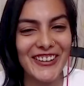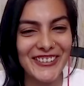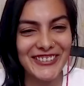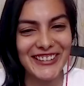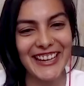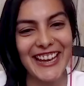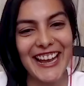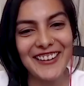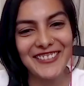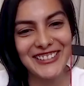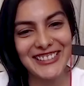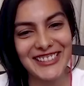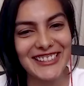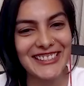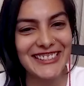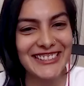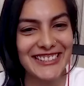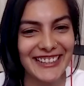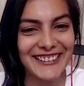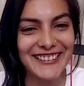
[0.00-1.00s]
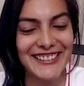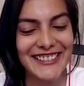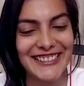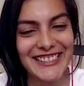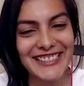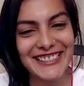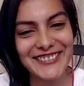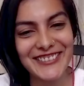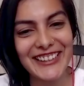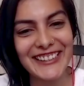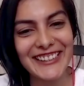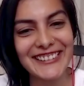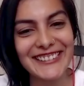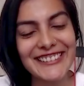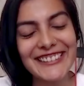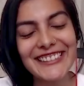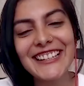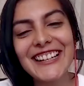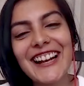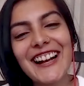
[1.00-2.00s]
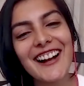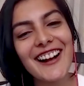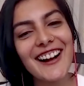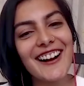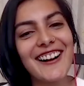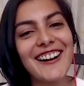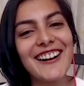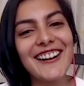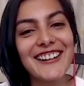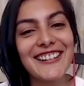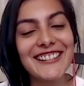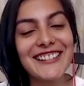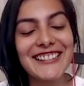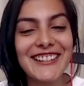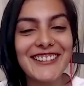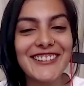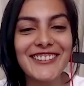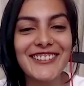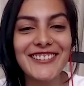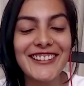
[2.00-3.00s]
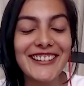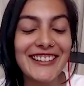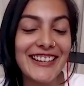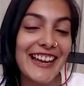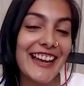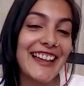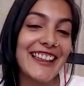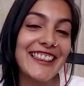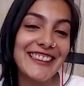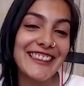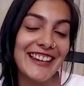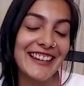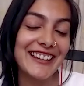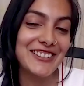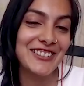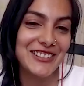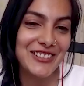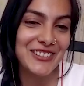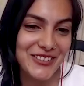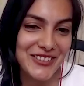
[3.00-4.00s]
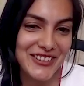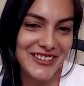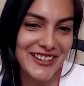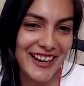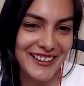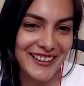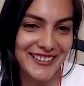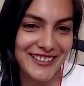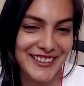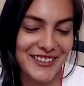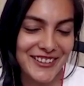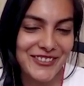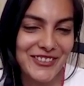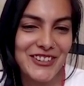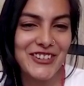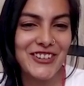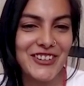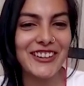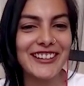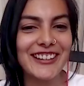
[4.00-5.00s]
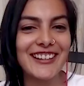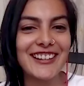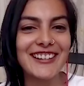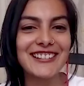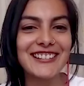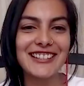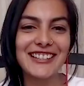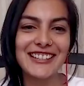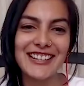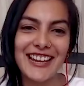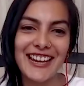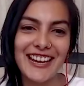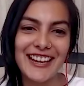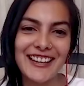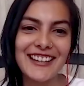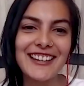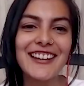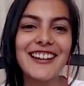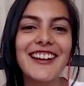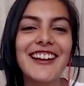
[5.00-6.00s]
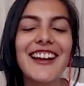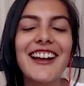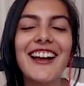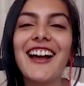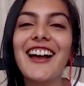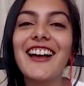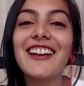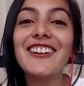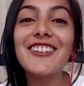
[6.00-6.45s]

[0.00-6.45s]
of the Amazon sellers as well. Uh, so again, thank you so much, Anthony, for joining us today. And